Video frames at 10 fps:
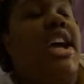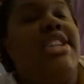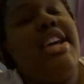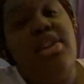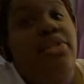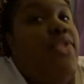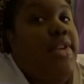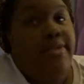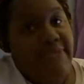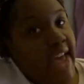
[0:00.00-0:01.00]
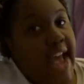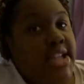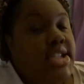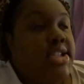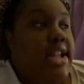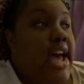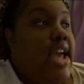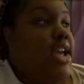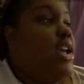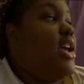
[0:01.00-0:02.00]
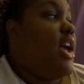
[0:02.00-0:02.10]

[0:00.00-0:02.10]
Cause I know for a fact, like